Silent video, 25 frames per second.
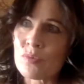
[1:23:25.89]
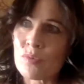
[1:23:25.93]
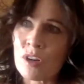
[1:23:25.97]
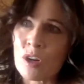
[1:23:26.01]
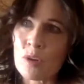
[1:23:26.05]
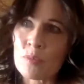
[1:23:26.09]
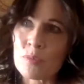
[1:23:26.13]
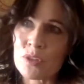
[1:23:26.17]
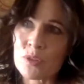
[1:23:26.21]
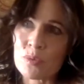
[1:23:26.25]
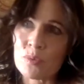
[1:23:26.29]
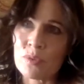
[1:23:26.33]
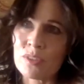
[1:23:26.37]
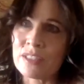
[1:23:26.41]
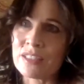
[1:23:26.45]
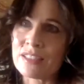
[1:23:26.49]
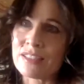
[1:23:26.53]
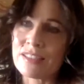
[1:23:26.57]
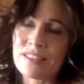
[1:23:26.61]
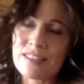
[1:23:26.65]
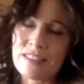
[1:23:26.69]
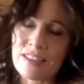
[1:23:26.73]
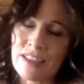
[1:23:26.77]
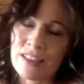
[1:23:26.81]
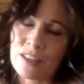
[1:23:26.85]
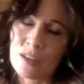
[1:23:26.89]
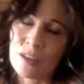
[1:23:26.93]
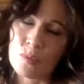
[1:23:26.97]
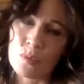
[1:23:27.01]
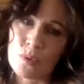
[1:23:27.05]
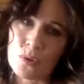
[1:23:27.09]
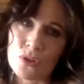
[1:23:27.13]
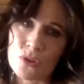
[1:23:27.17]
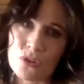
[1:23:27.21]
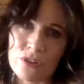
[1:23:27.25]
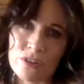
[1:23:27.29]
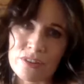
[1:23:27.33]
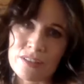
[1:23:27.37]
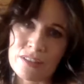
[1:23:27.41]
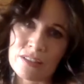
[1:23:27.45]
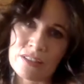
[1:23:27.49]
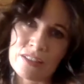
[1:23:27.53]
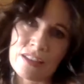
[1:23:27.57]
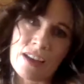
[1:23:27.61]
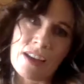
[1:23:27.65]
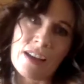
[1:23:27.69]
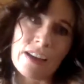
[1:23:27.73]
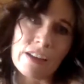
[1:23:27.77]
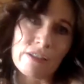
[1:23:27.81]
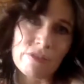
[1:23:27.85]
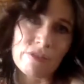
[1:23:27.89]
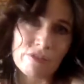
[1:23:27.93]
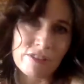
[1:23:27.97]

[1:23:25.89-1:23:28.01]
realm is willing to say that water is alive.